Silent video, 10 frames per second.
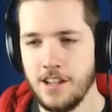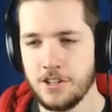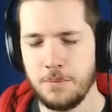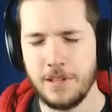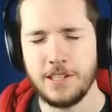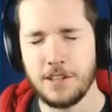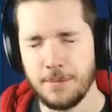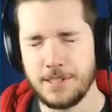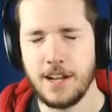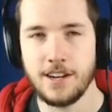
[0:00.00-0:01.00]
So please
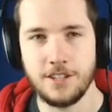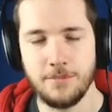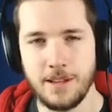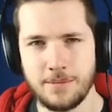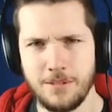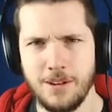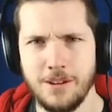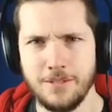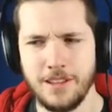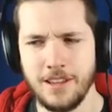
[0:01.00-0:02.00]
someone talk to me, I'm so
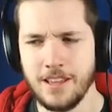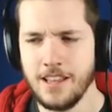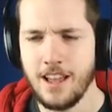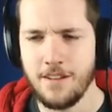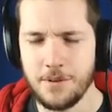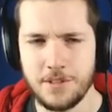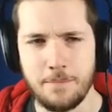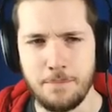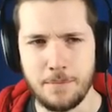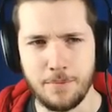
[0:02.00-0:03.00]
lonely. I've used
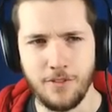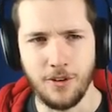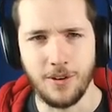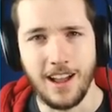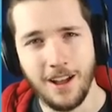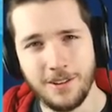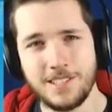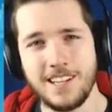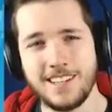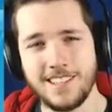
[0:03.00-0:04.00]
that bit before. I
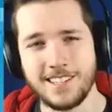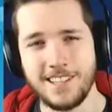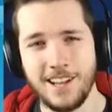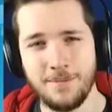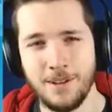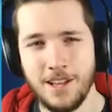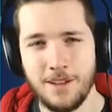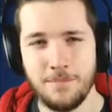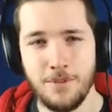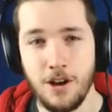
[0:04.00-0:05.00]
will see you guys next time.
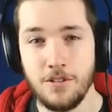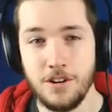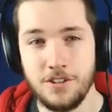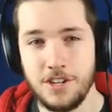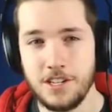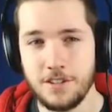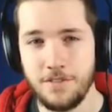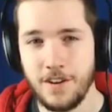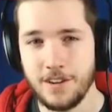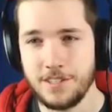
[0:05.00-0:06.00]
Oh, jeez, a
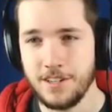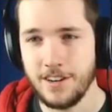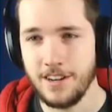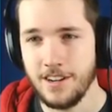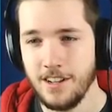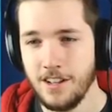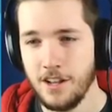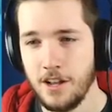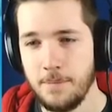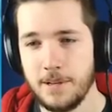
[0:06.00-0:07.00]
fire started.
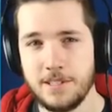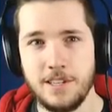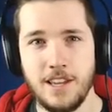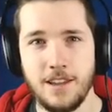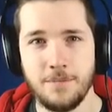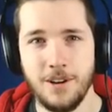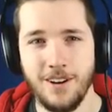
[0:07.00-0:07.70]
I'll pause the game.